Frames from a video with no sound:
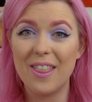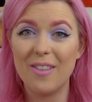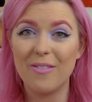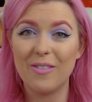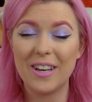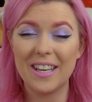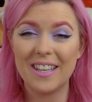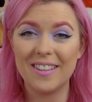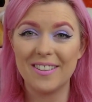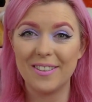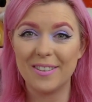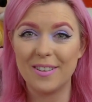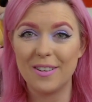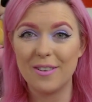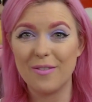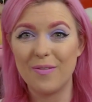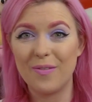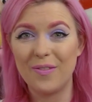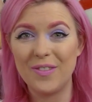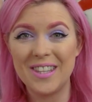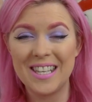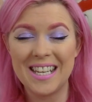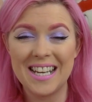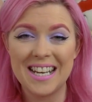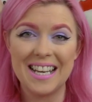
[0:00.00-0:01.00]
we sort of
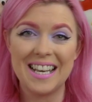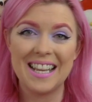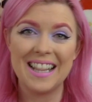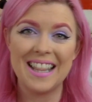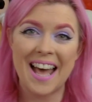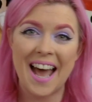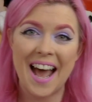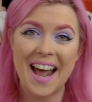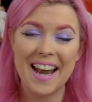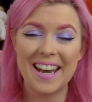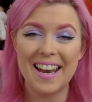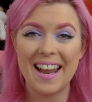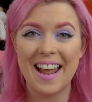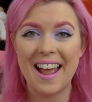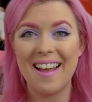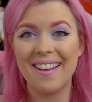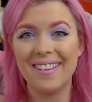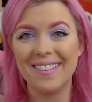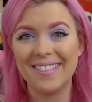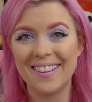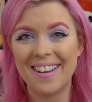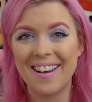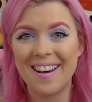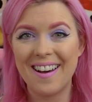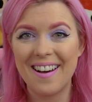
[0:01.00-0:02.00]
did that
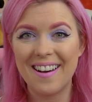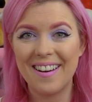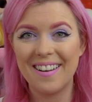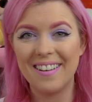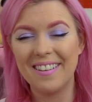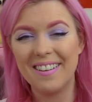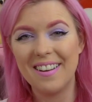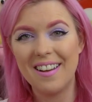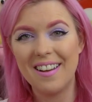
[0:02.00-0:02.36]
as our